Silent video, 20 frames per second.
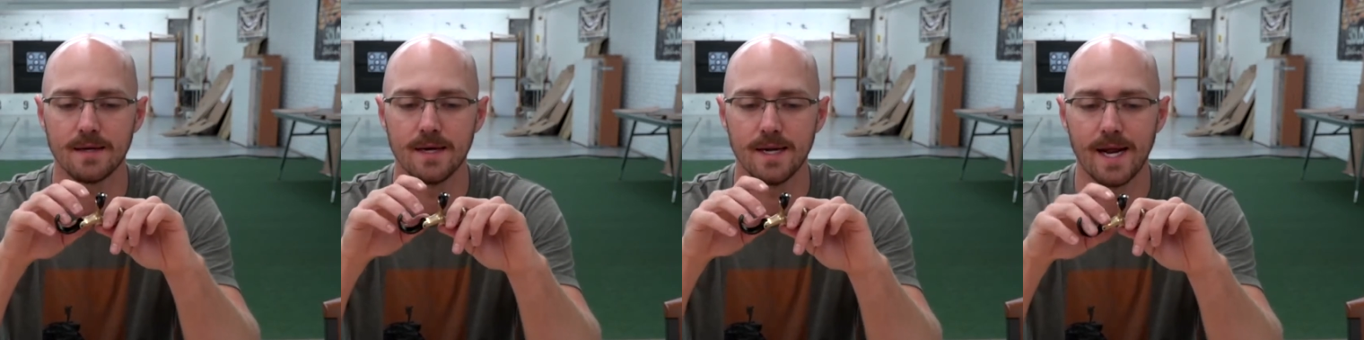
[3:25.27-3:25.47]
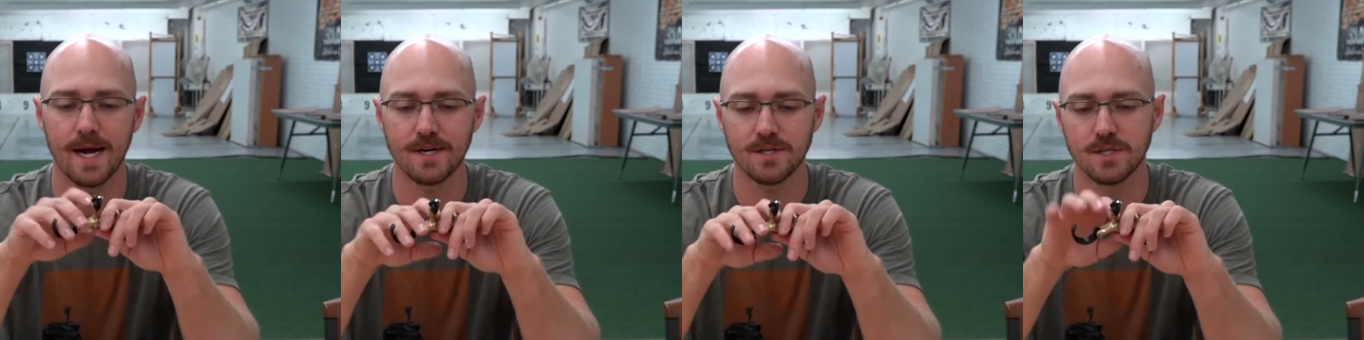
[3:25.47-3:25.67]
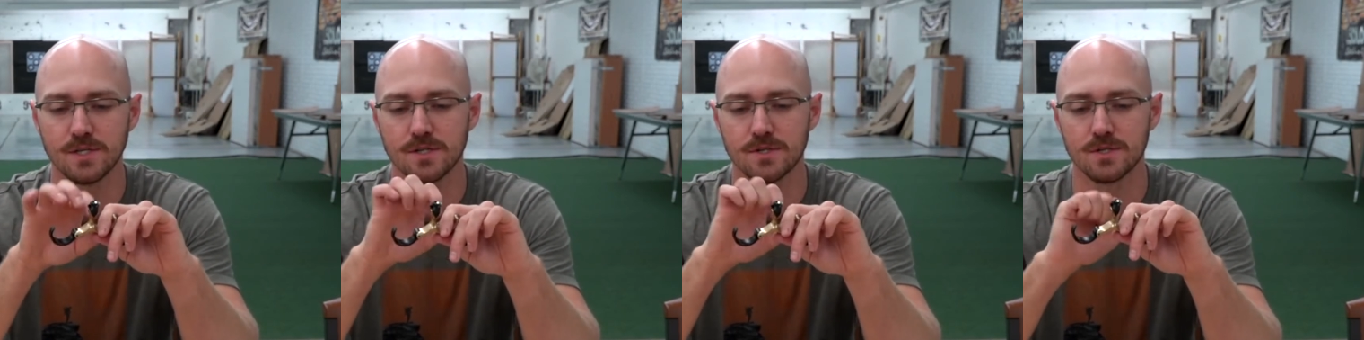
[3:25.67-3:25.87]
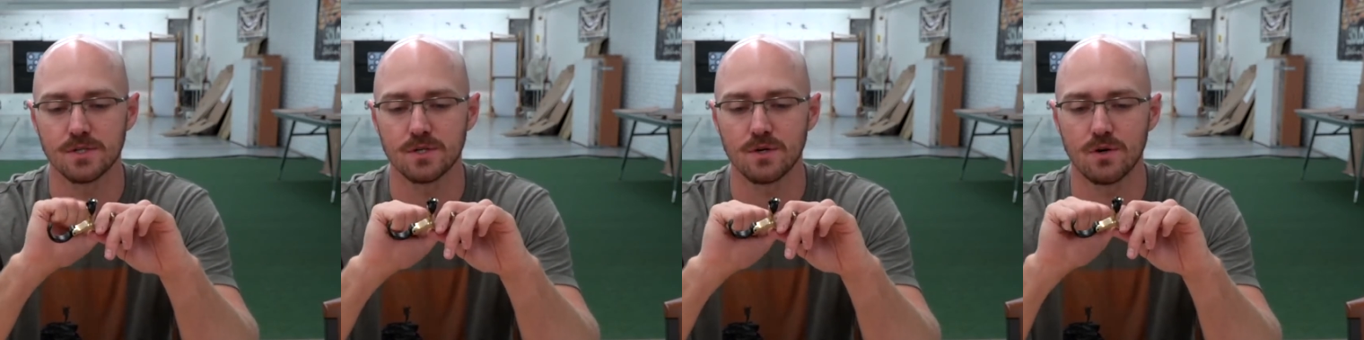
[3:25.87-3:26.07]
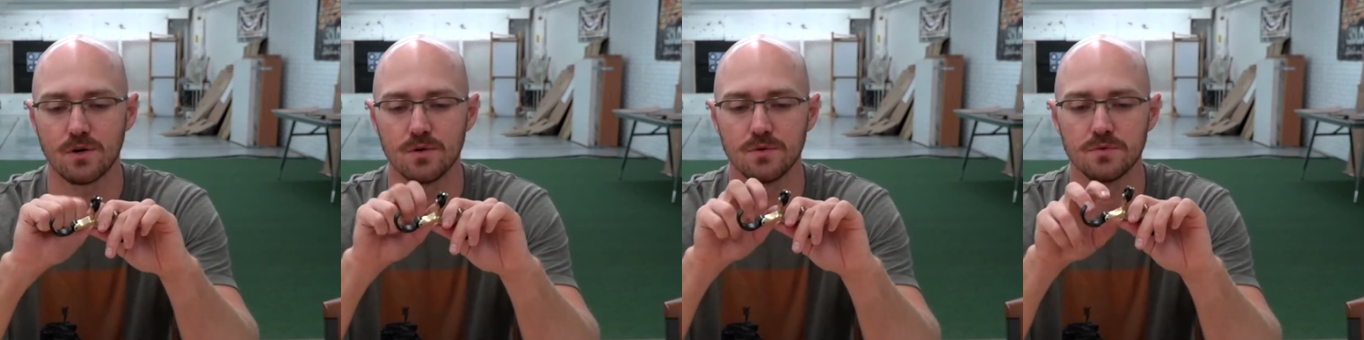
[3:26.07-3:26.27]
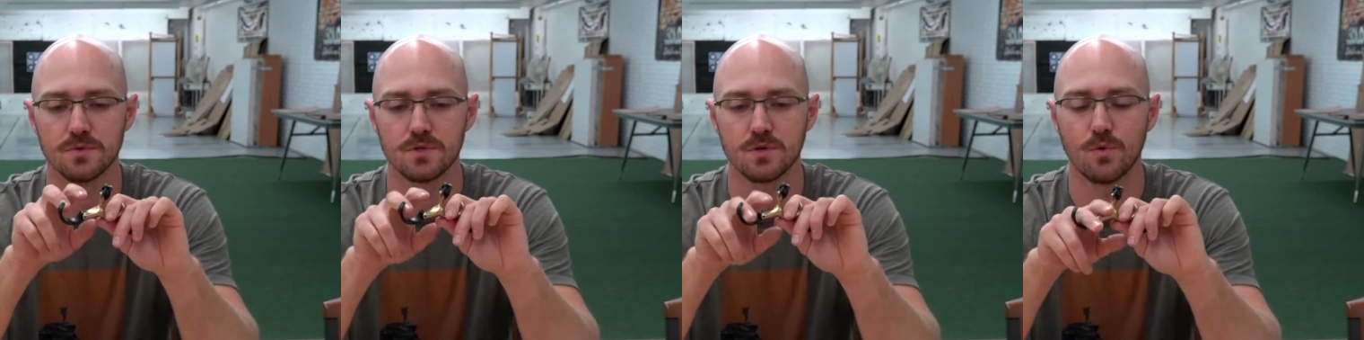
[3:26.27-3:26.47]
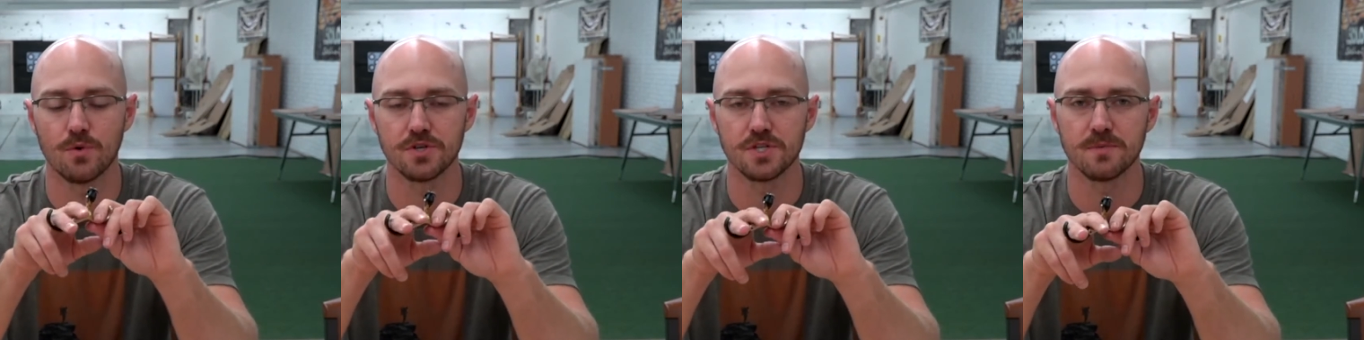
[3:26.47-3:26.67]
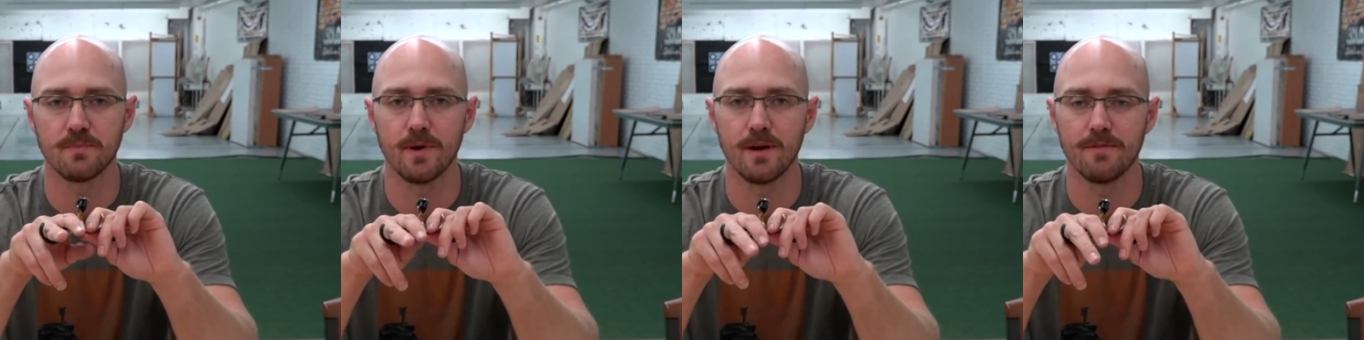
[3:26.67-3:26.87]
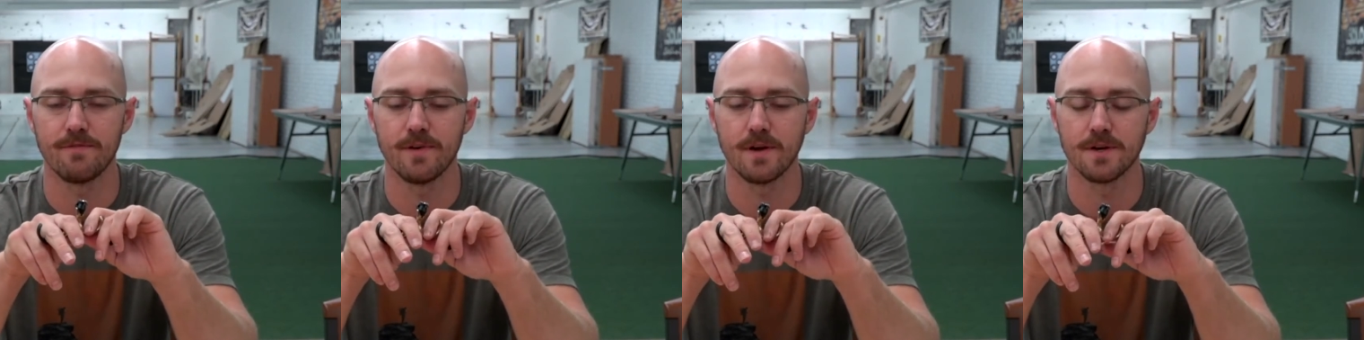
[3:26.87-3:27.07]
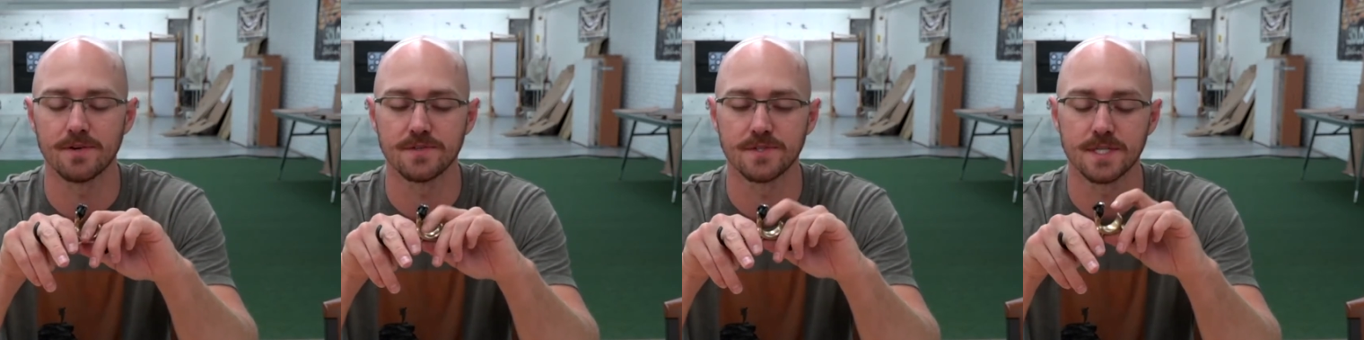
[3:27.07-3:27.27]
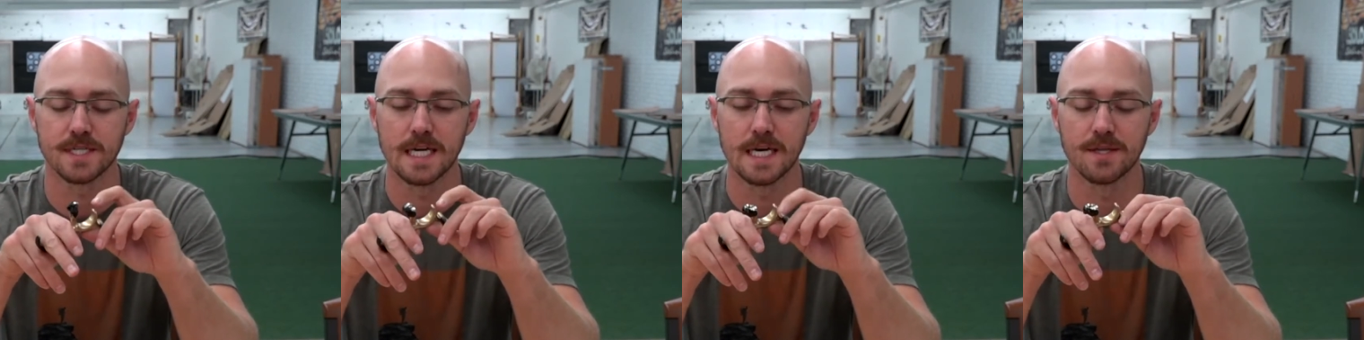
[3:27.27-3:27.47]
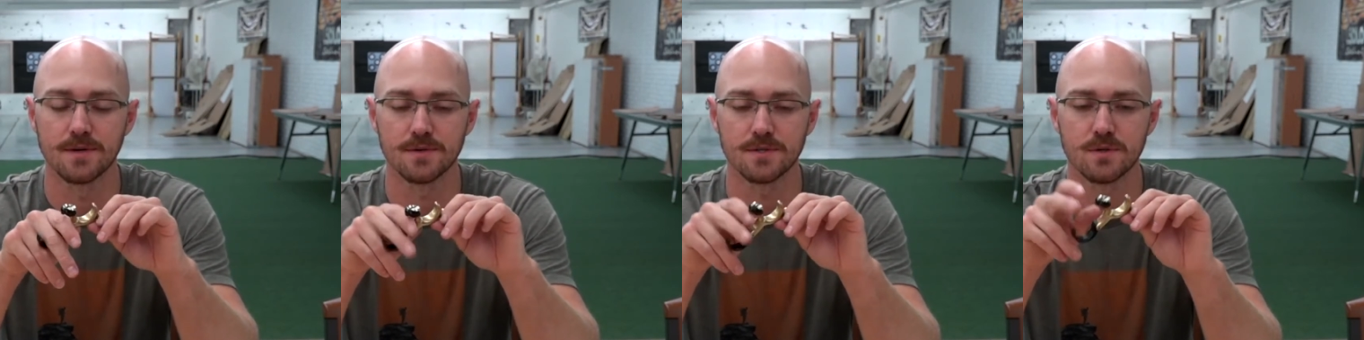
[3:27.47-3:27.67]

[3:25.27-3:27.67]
it actually just squished my fingers together.